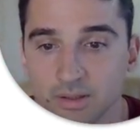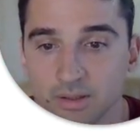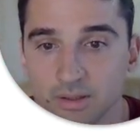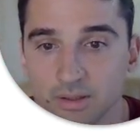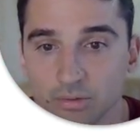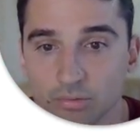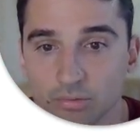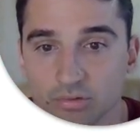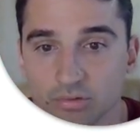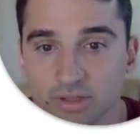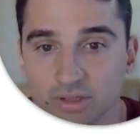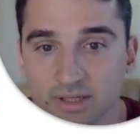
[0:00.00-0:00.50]

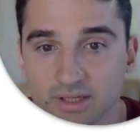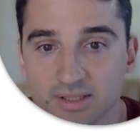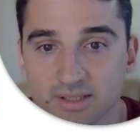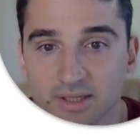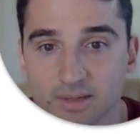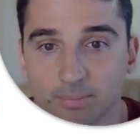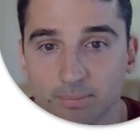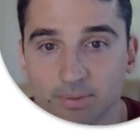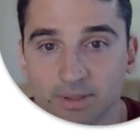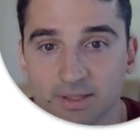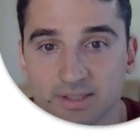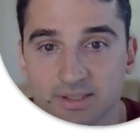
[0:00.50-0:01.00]
It looks like
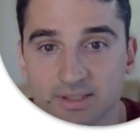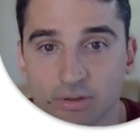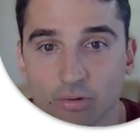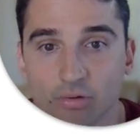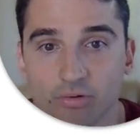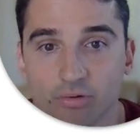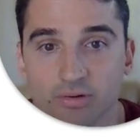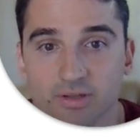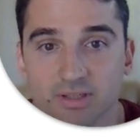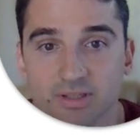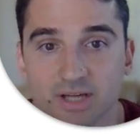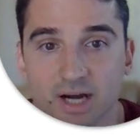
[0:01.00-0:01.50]
the
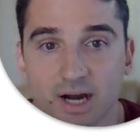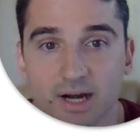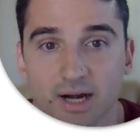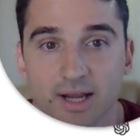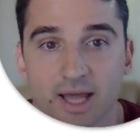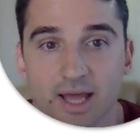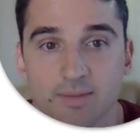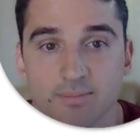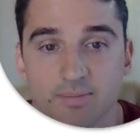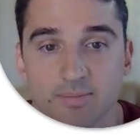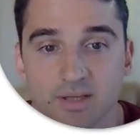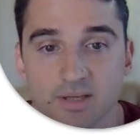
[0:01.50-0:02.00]
placeholders are
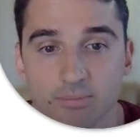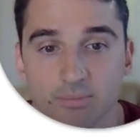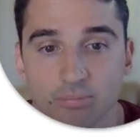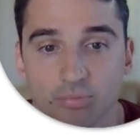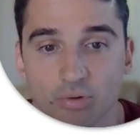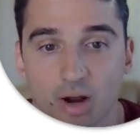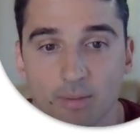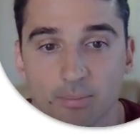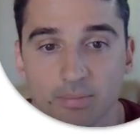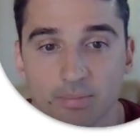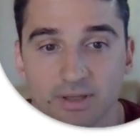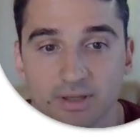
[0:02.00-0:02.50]
not being
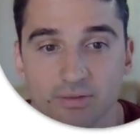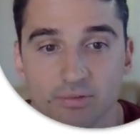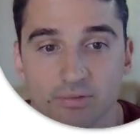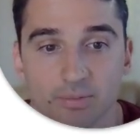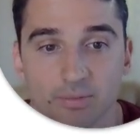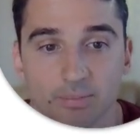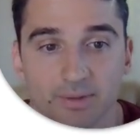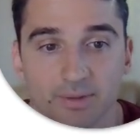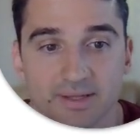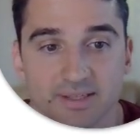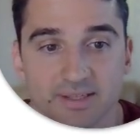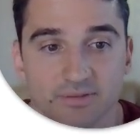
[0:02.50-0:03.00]
properly
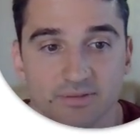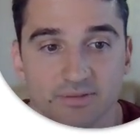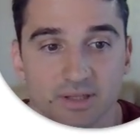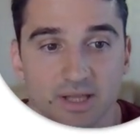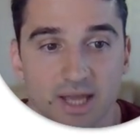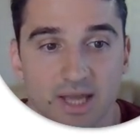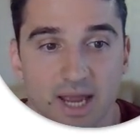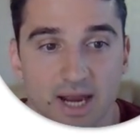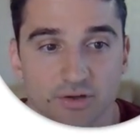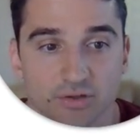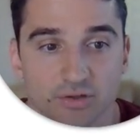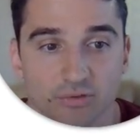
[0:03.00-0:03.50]
replaced with
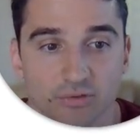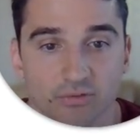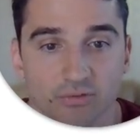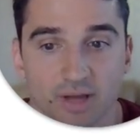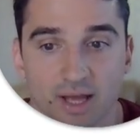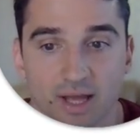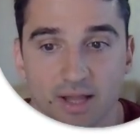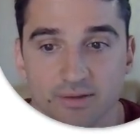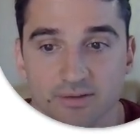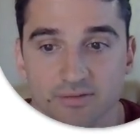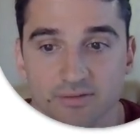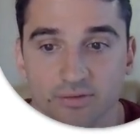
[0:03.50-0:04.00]
the actual
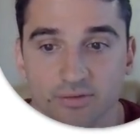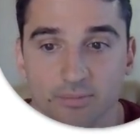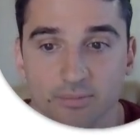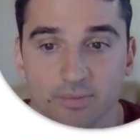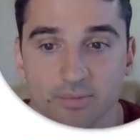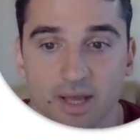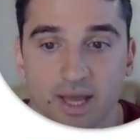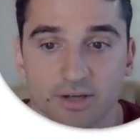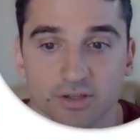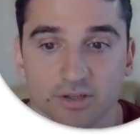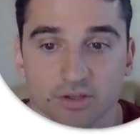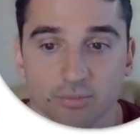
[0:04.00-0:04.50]
values from
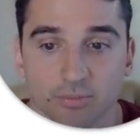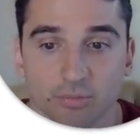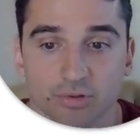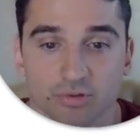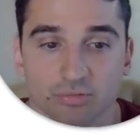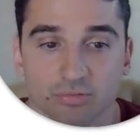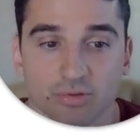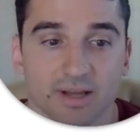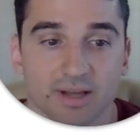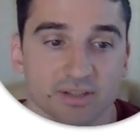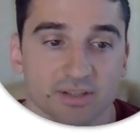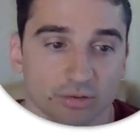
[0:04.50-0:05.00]
the
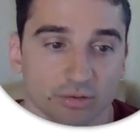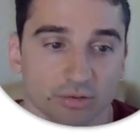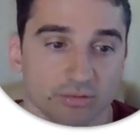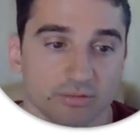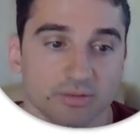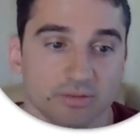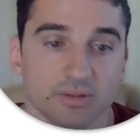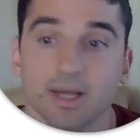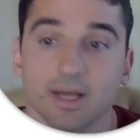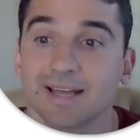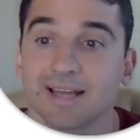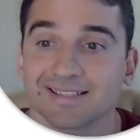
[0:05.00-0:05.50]
attribute, right?
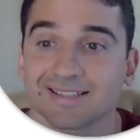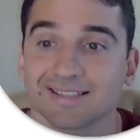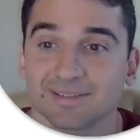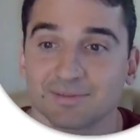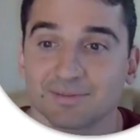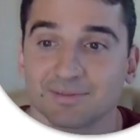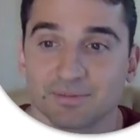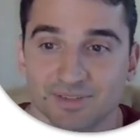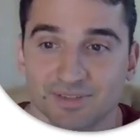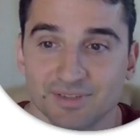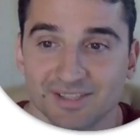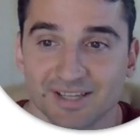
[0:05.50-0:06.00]
So that's
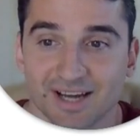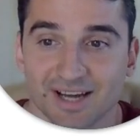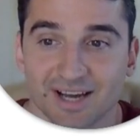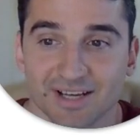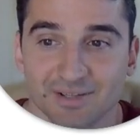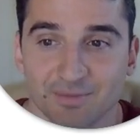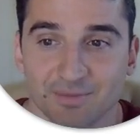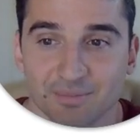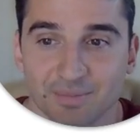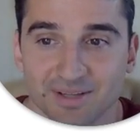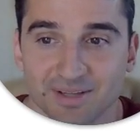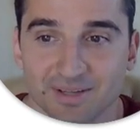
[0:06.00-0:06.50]

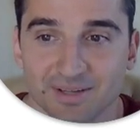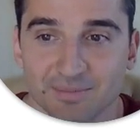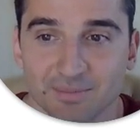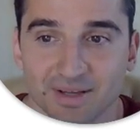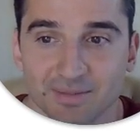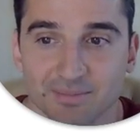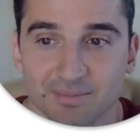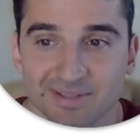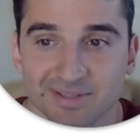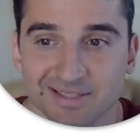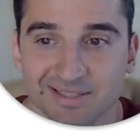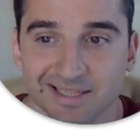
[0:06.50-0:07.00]
ChatGPT
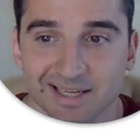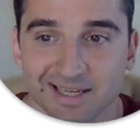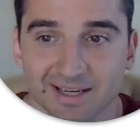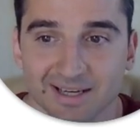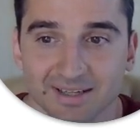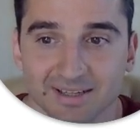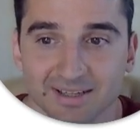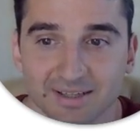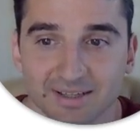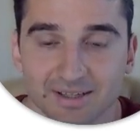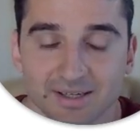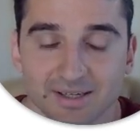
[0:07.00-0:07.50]
made mistake.